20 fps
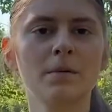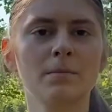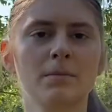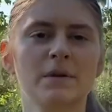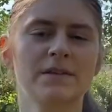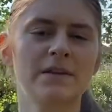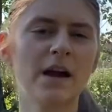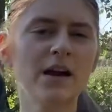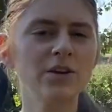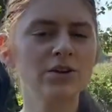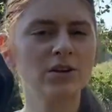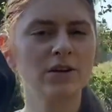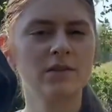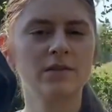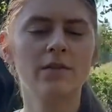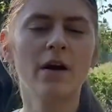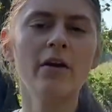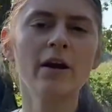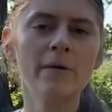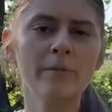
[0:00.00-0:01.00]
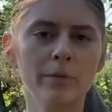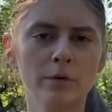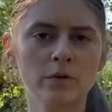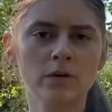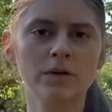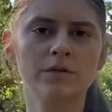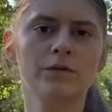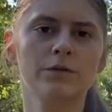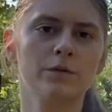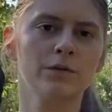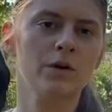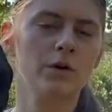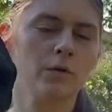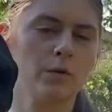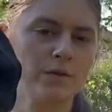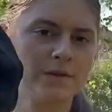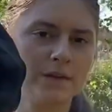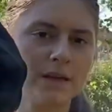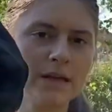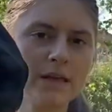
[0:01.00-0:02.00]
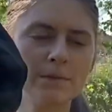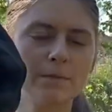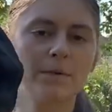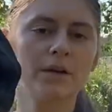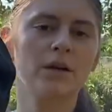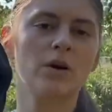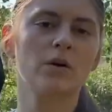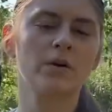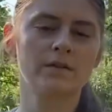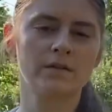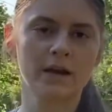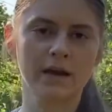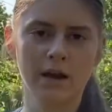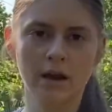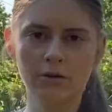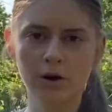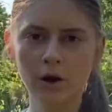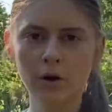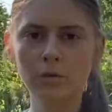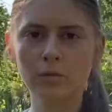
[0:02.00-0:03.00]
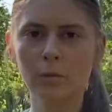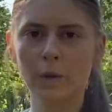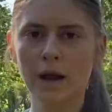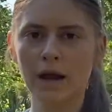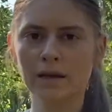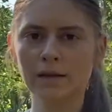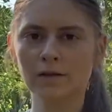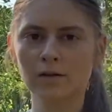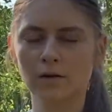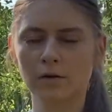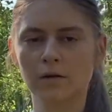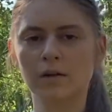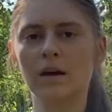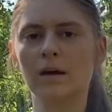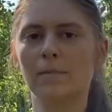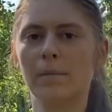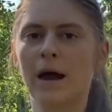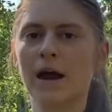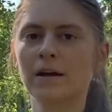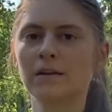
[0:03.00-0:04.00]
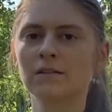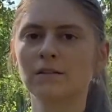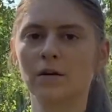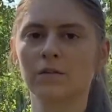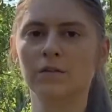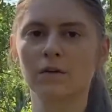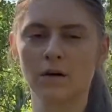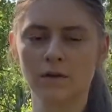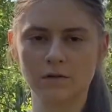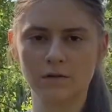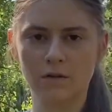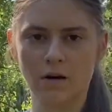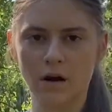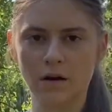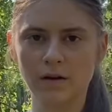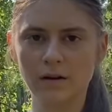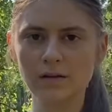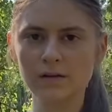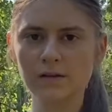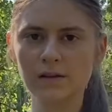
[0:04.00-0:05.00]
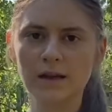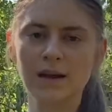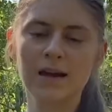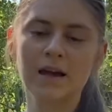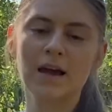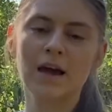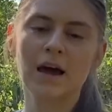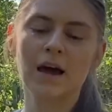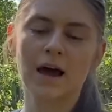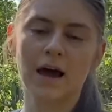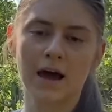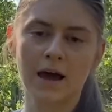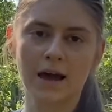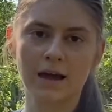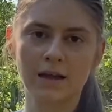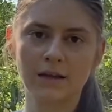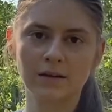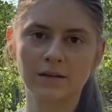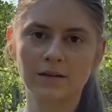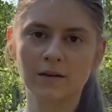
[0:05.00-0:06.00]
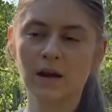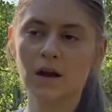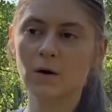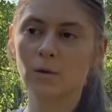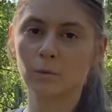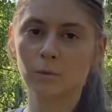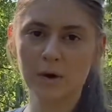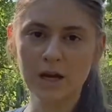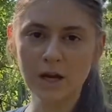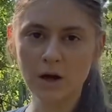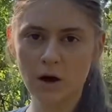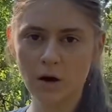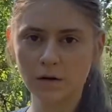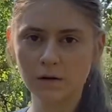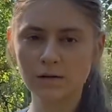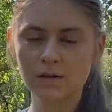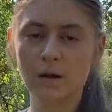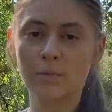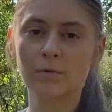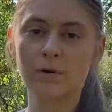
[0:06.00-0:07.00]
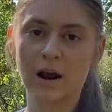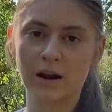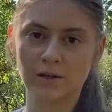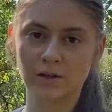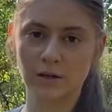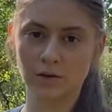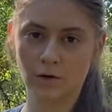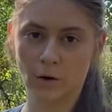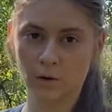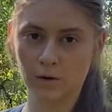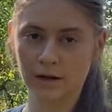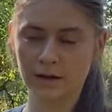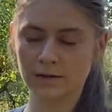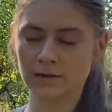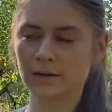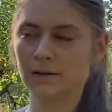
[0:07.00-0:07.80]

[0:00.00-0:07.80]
Massage is very important for the horses because they carry on weight on their backs of us riders and we cause a pressure on it.